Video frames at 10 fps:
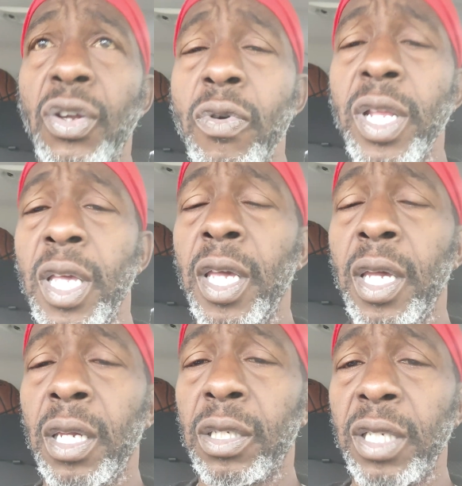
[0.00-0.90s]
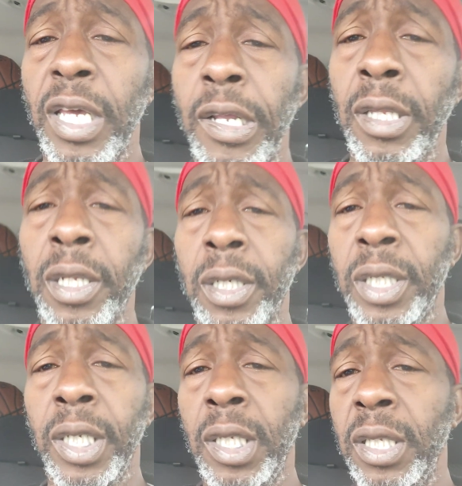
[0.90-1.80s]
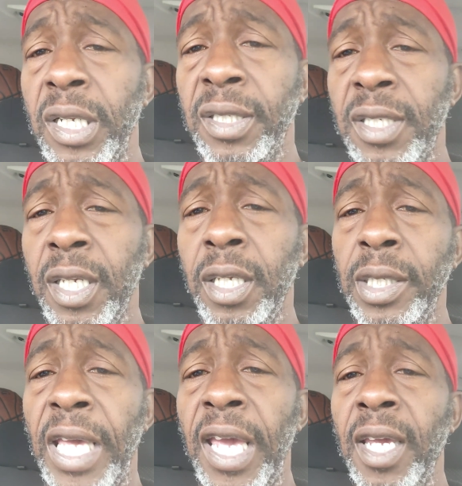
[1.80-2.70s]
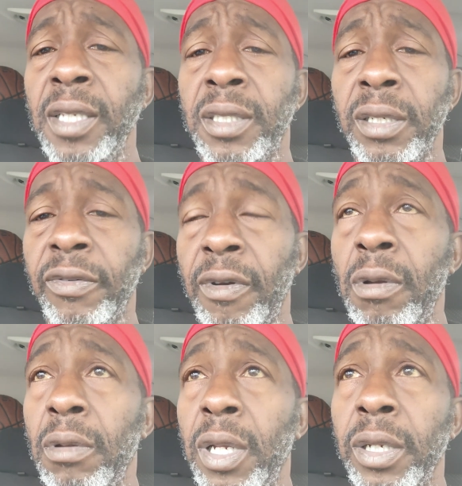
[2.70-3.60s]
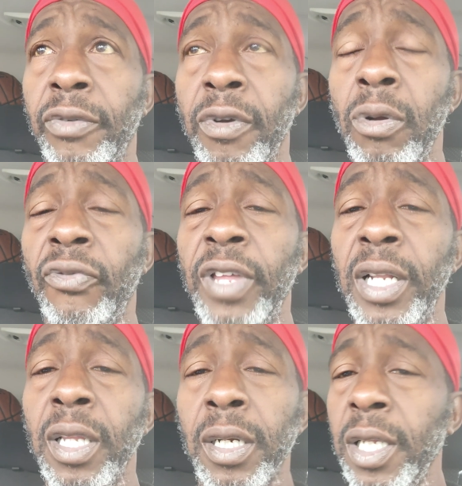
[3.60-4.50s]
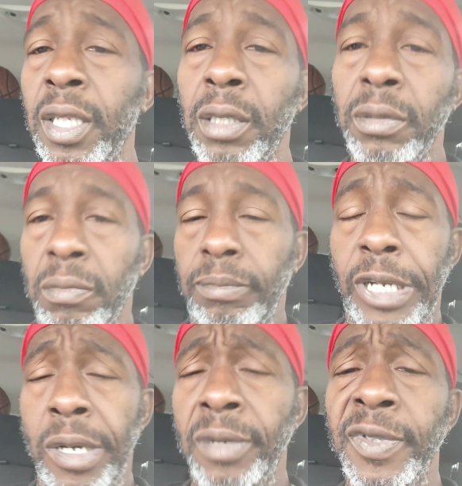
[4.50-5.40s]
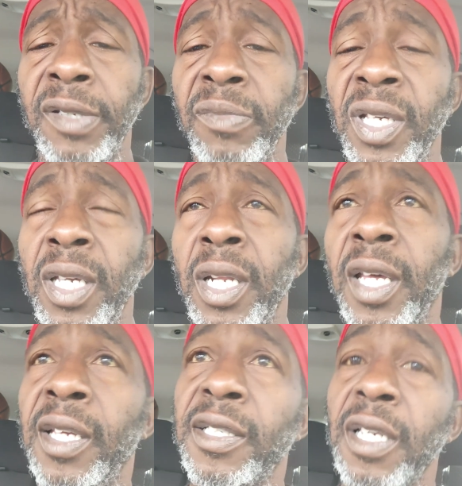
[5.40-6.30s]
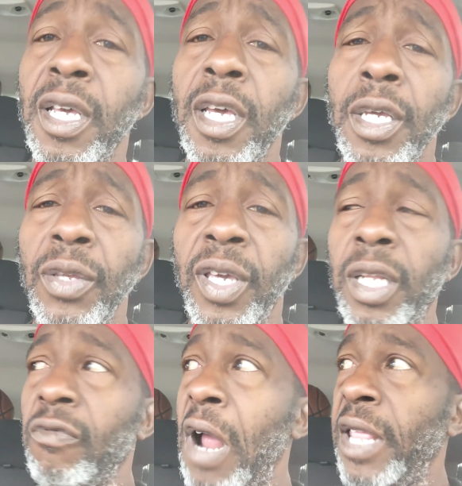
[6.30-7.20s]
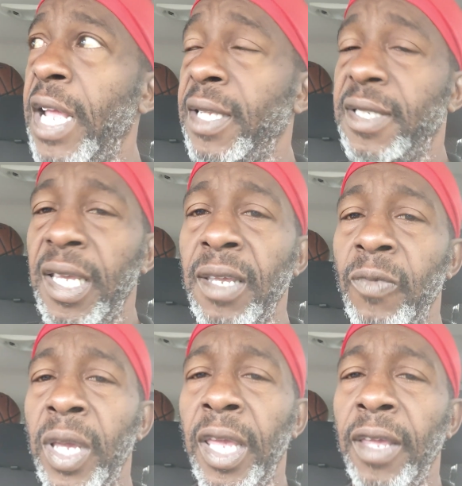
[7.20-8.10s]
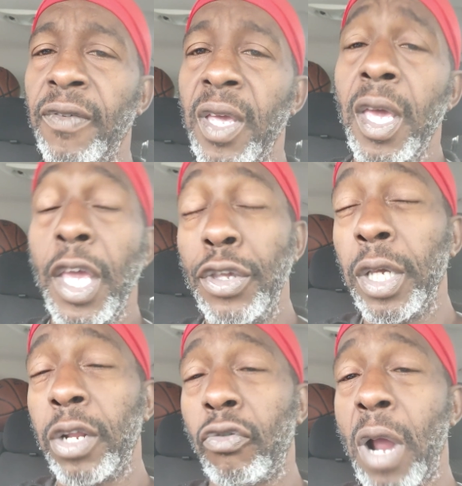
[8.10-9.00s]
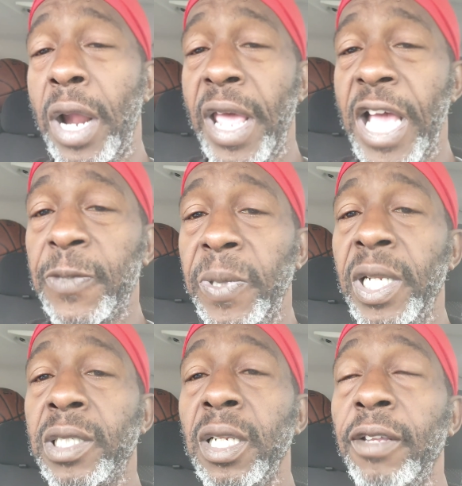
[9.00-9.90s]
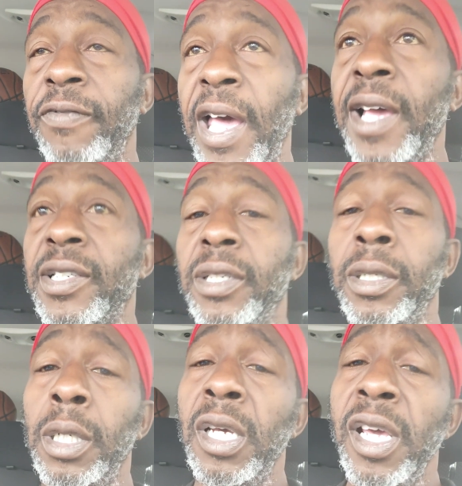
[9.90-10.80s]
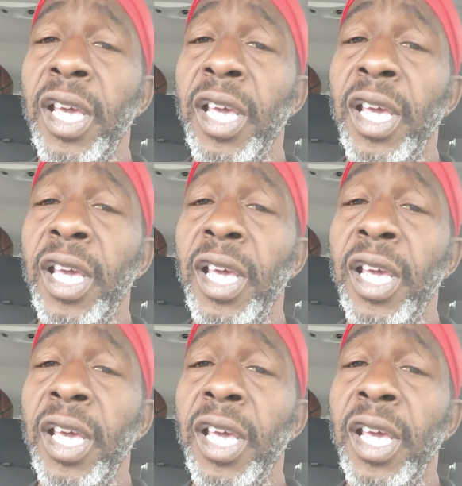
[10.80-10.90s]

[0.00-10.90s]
20 years and literally done seeing gains and growth and growth that literally turn them into millionaires. You get to ride that same wave, you get to ride it exponentially faster.